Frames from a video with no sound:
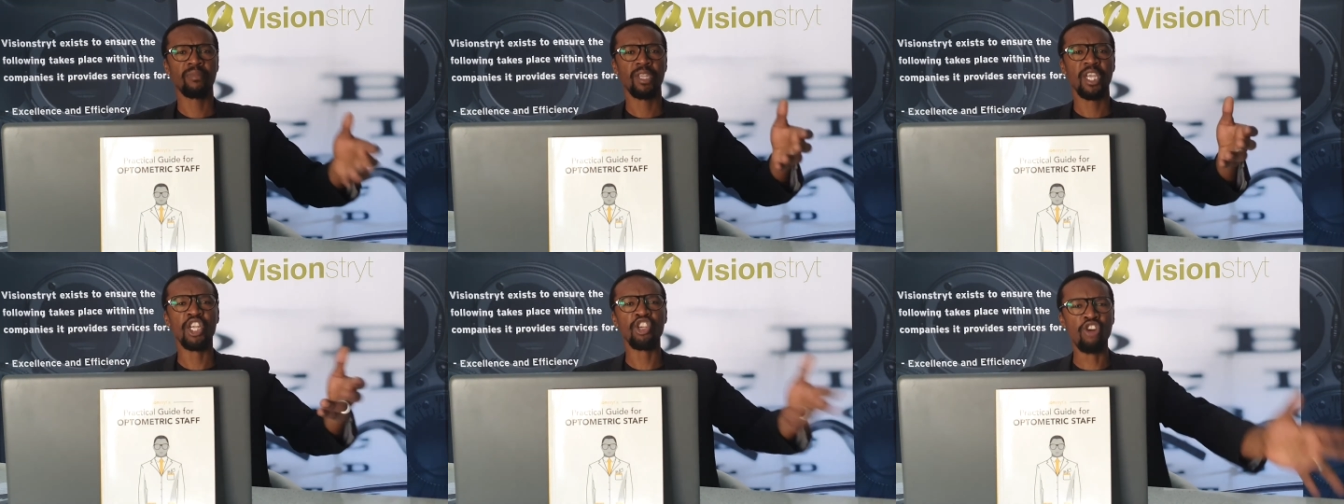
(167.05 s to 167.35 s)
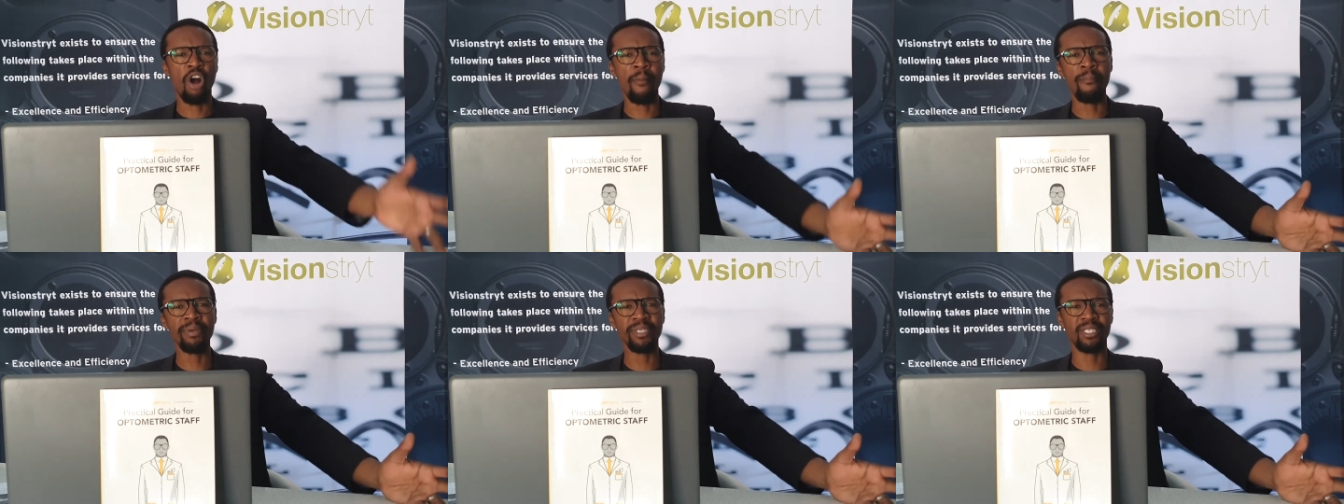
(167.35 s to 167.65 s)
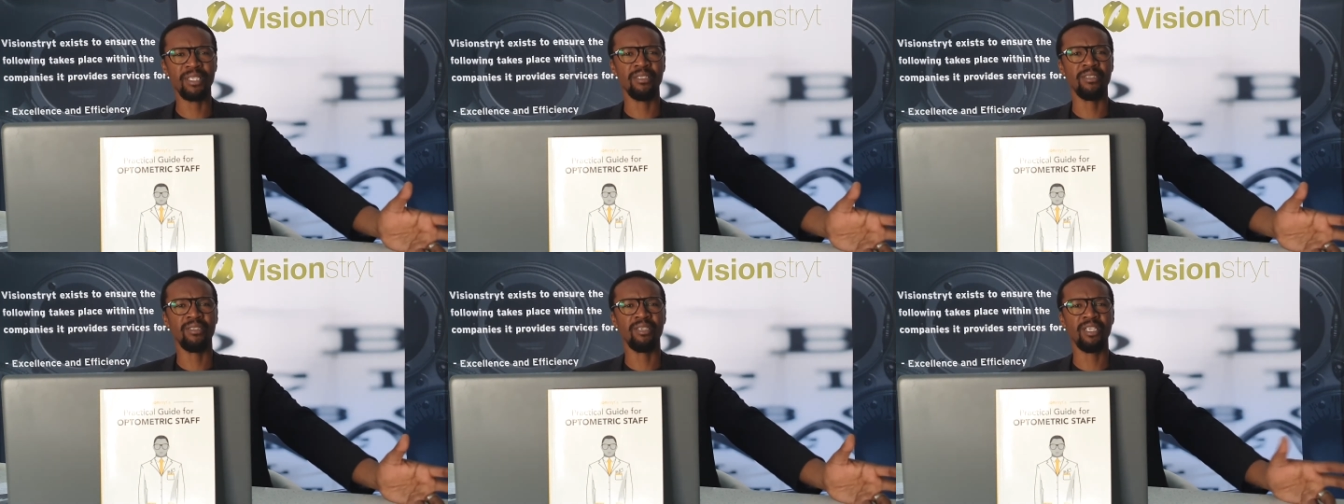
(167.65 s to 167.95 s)

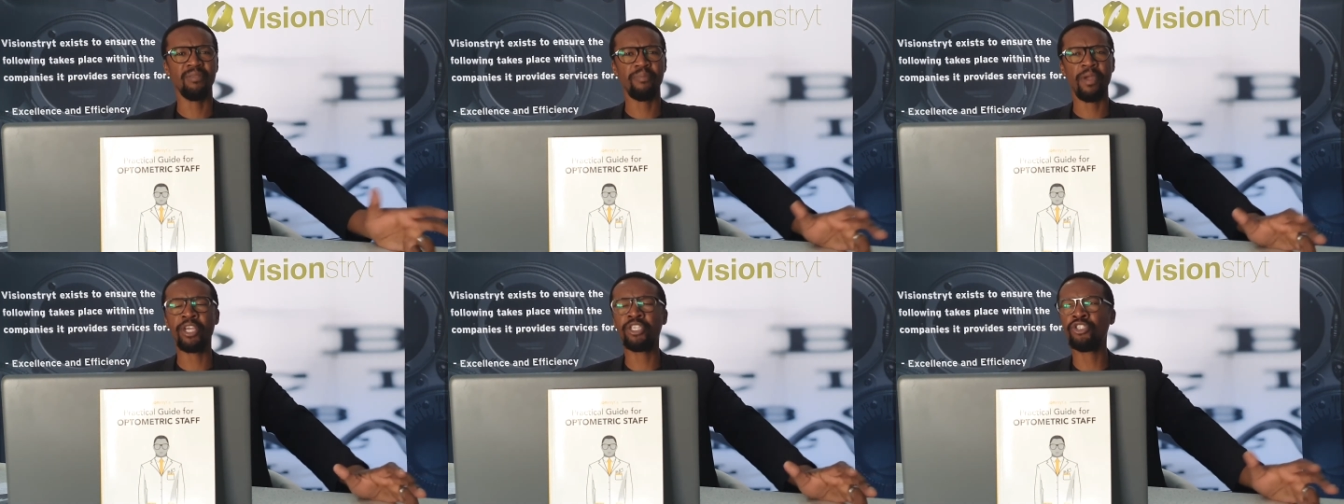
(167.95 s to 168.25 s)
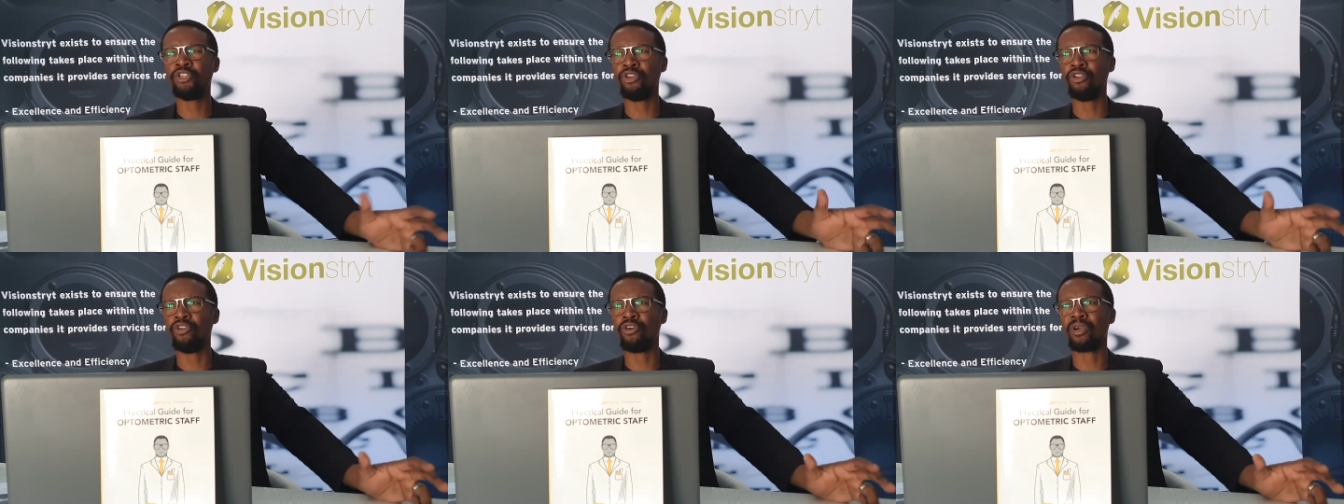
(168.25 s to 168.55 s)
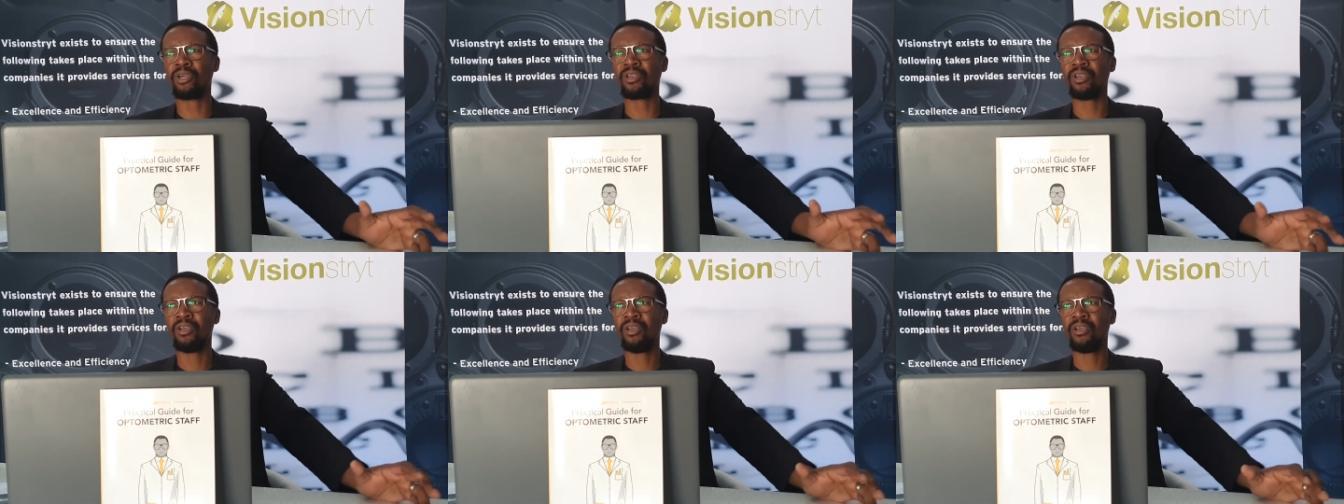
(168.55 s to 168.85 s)
incompetent it makes you
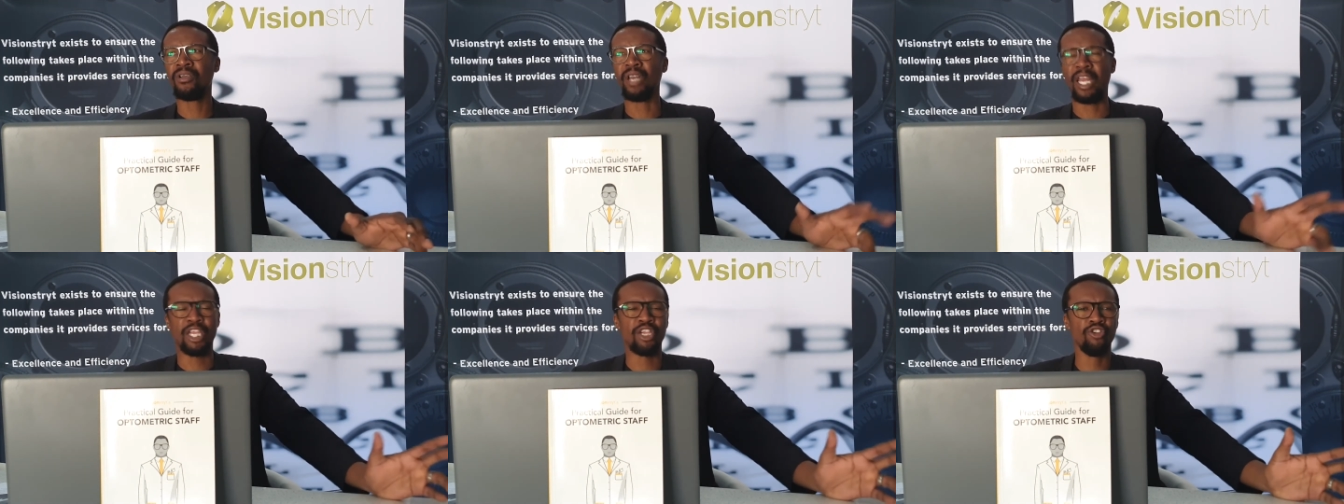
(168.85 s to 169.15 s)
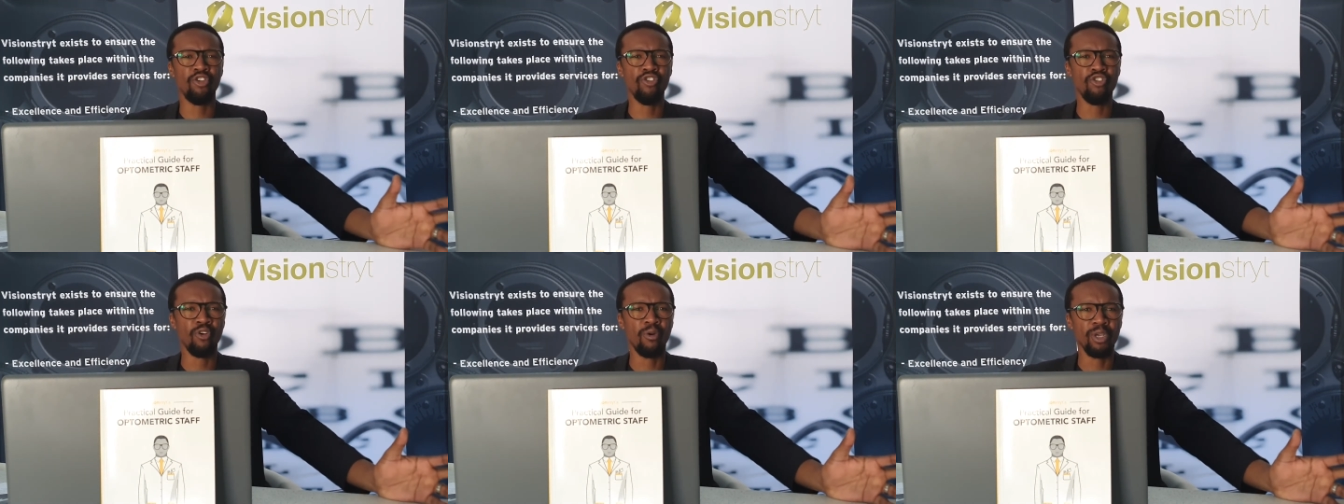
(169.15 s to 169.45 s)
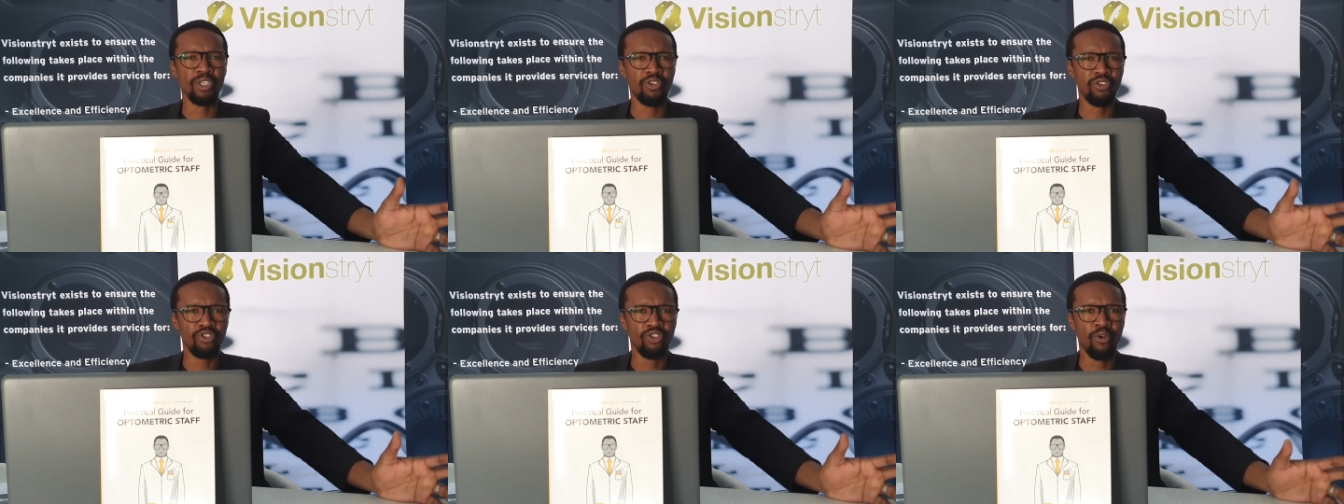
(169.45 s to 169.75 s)
look like you don't know
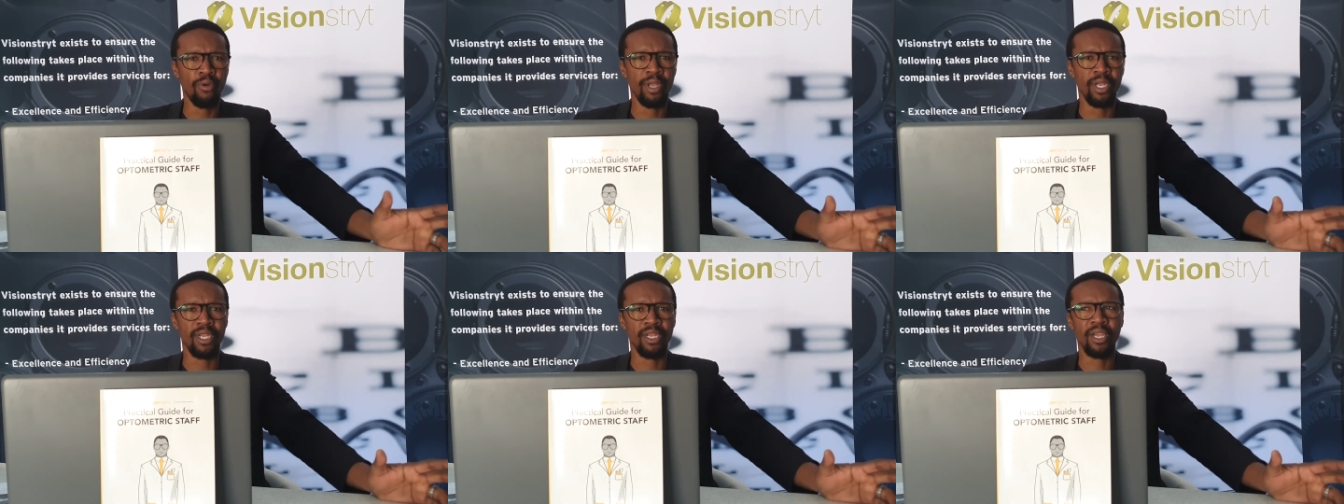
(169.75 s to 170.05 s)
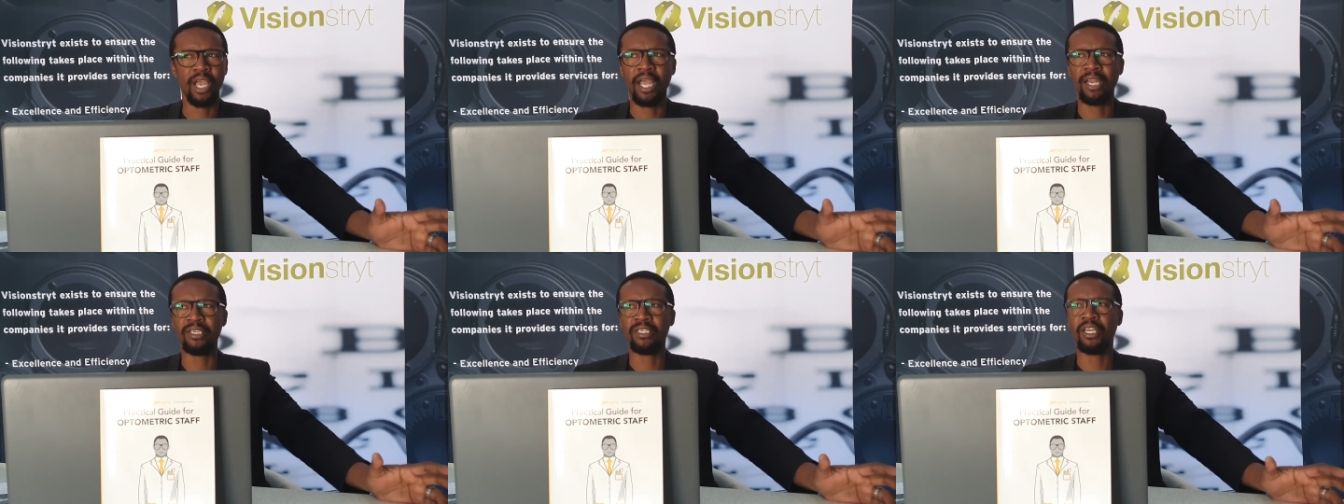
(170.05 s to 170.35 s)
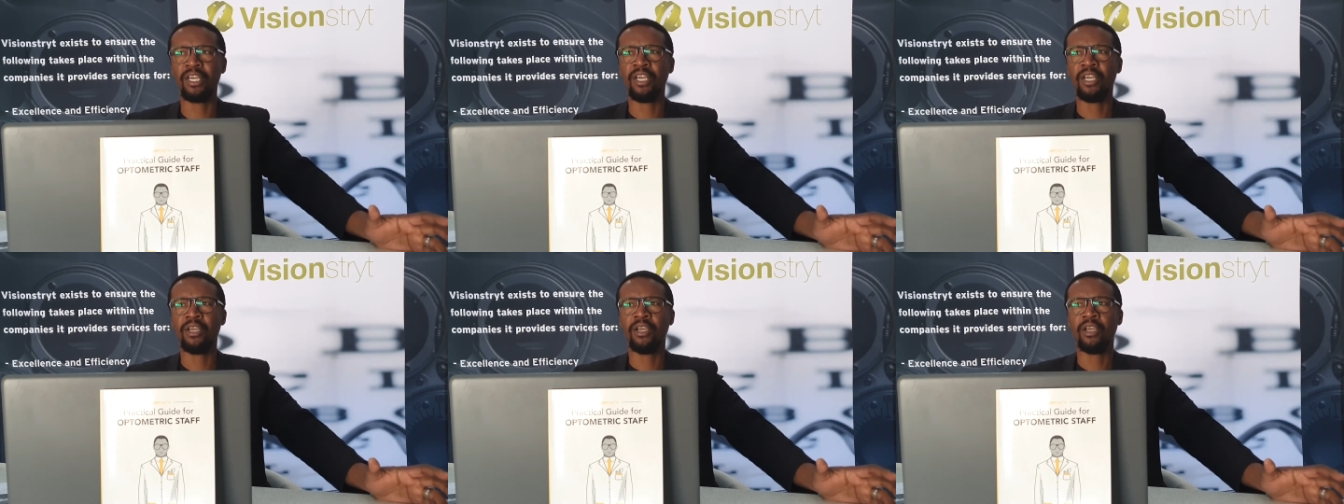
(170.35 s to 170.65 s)
what you're doing and